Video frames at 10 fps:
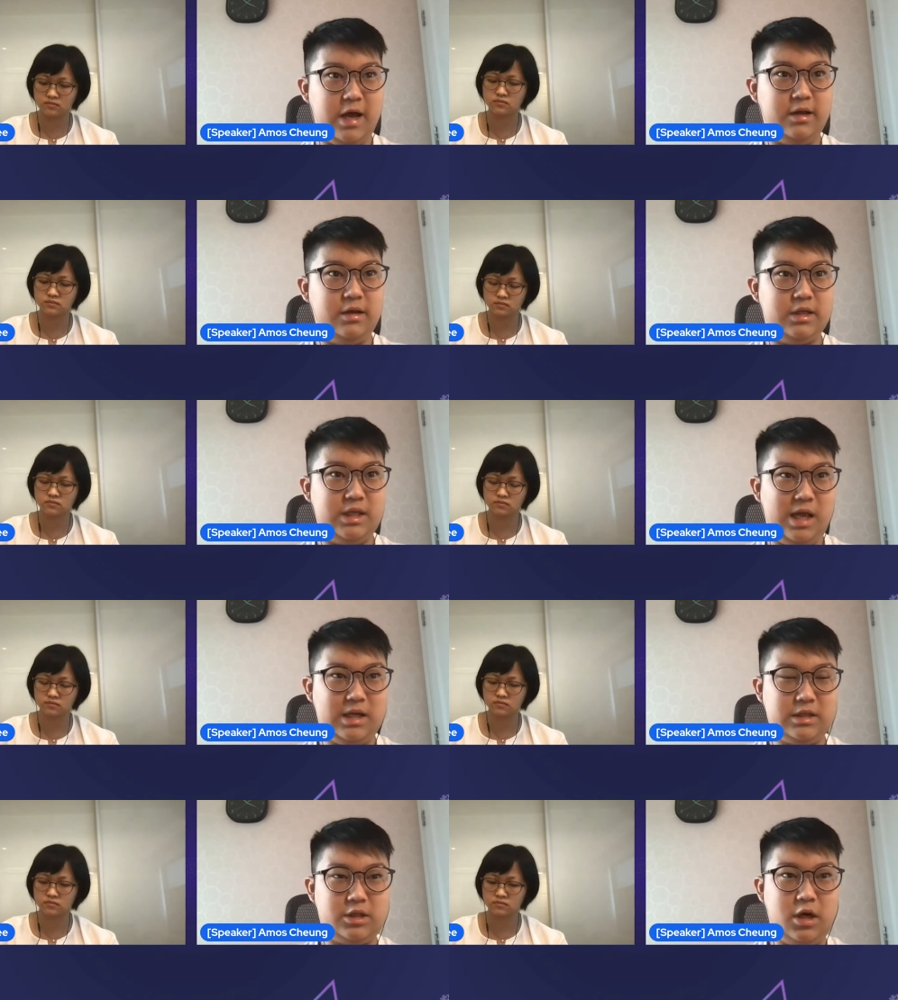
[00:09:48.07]
Speaker 1: And the
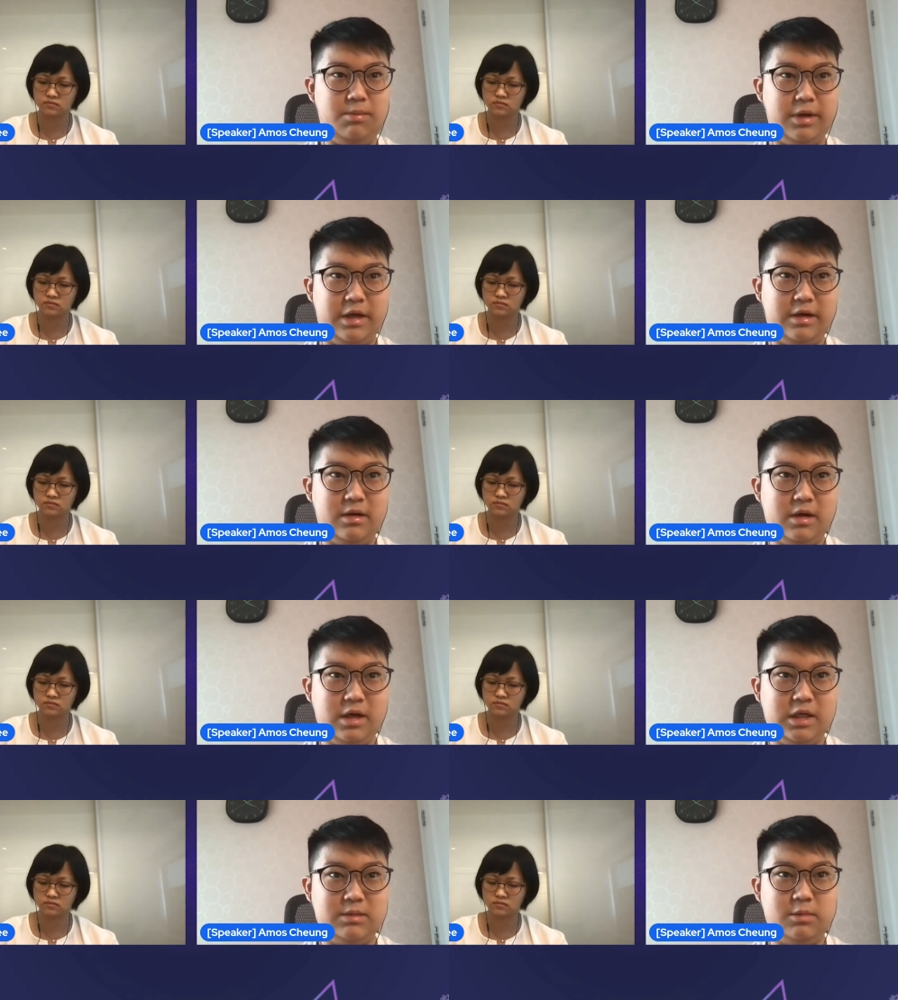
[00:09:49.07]
selected topic
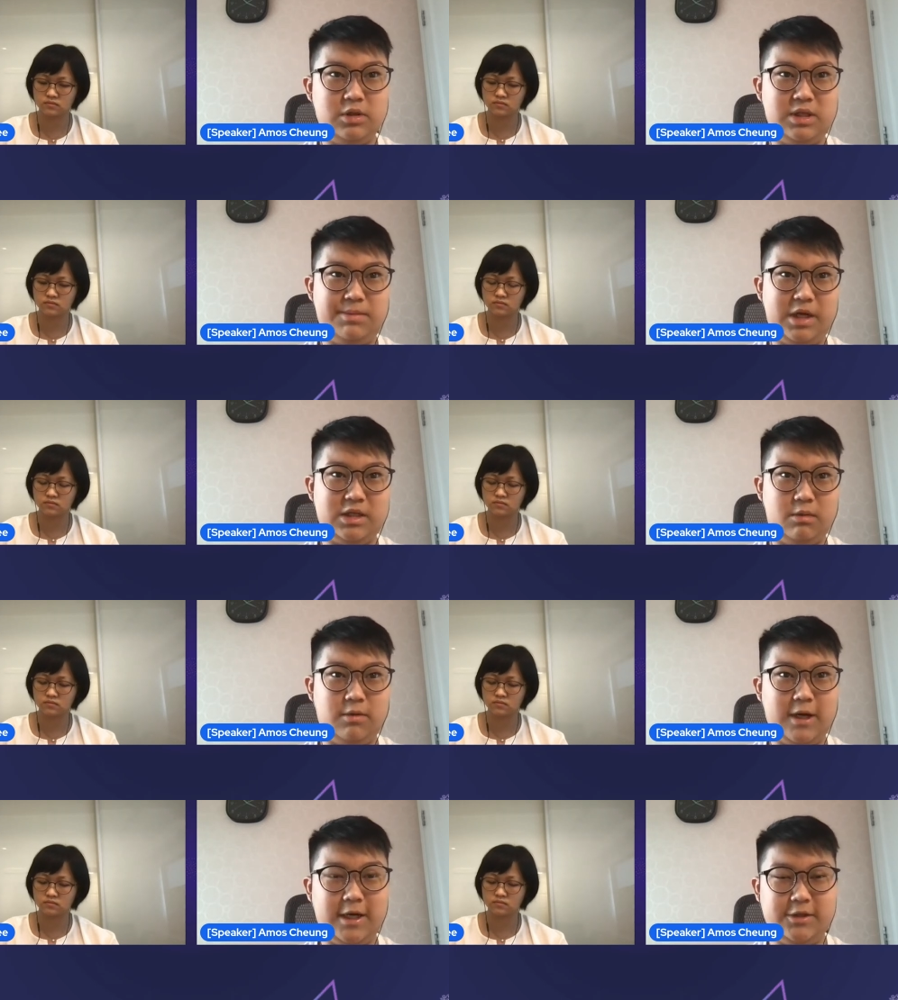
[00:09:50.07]
is mostly
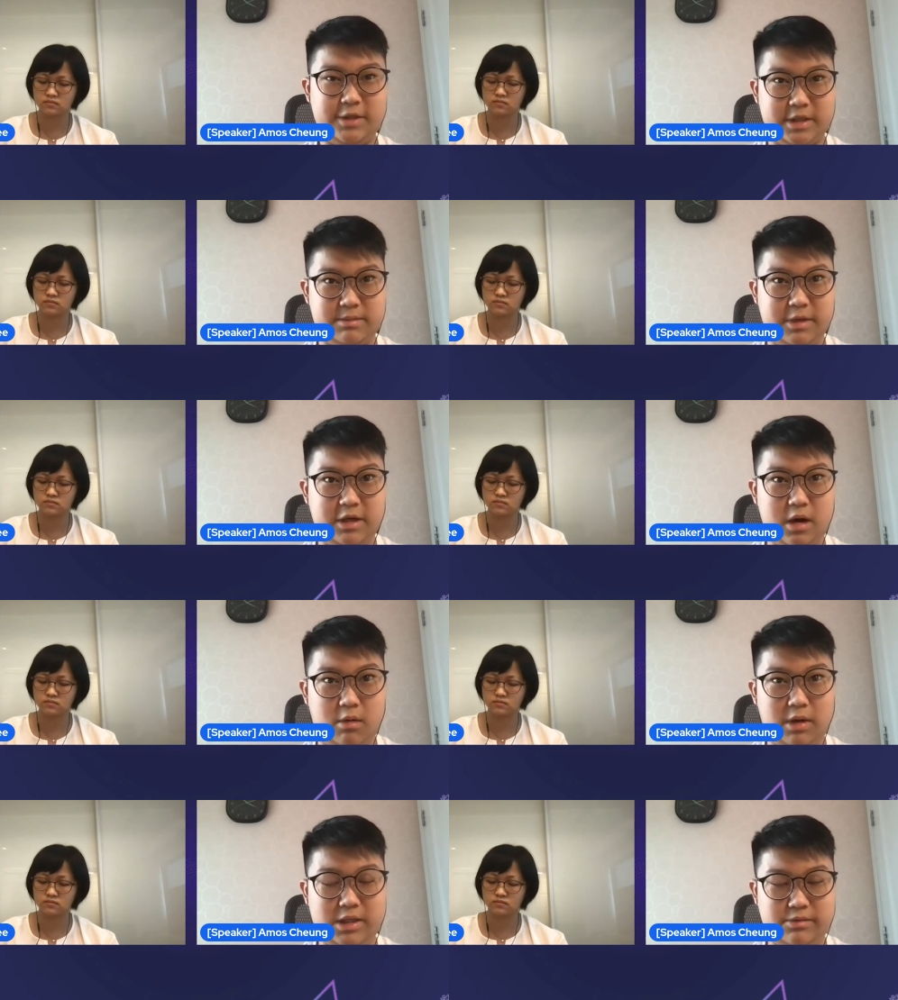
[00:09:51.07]
based on what interests
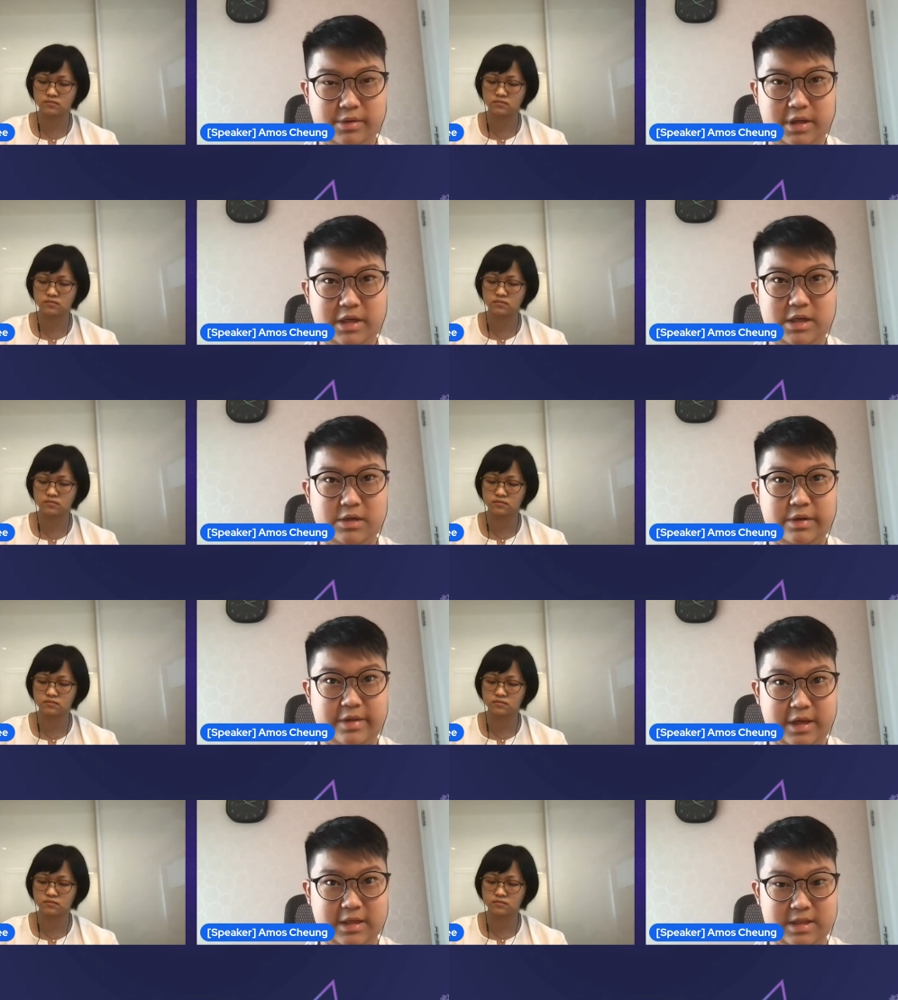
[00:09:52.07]
me or what's related
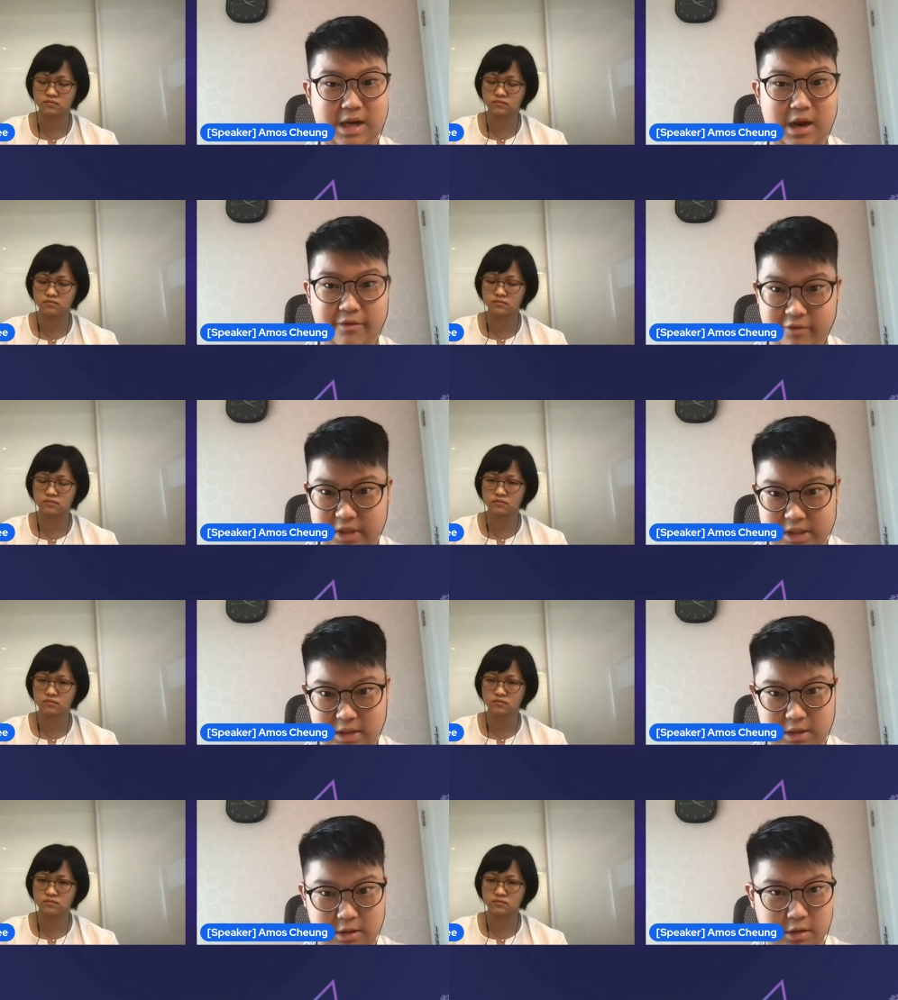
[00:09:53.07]
to the things that I've
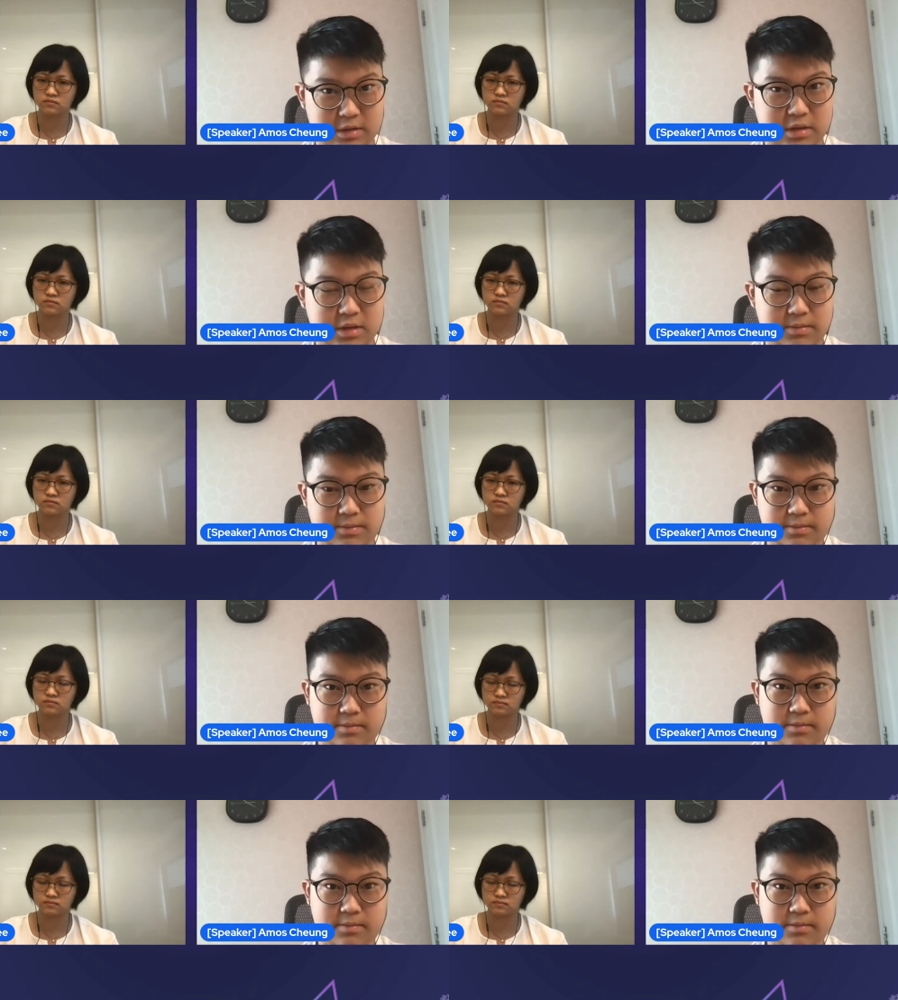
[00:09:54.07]
recently learned.